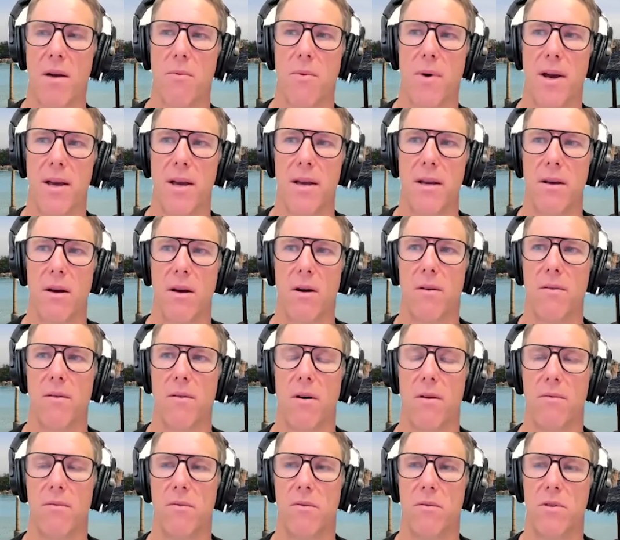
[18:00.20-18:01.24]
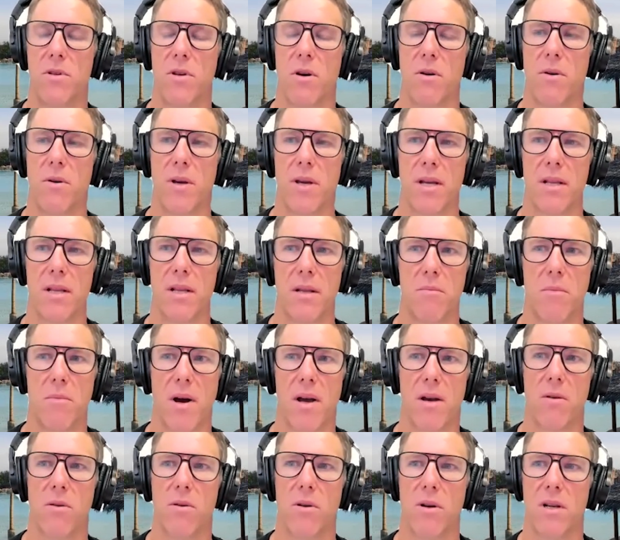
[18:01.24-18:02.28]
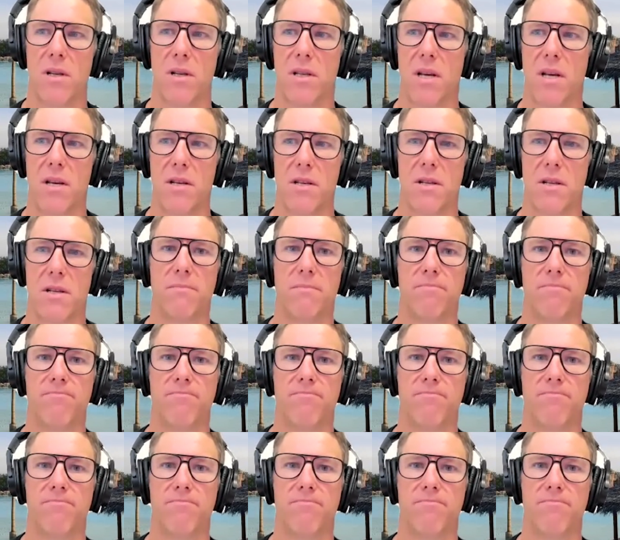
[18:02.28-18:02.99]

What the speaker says: way of showing it in my organization.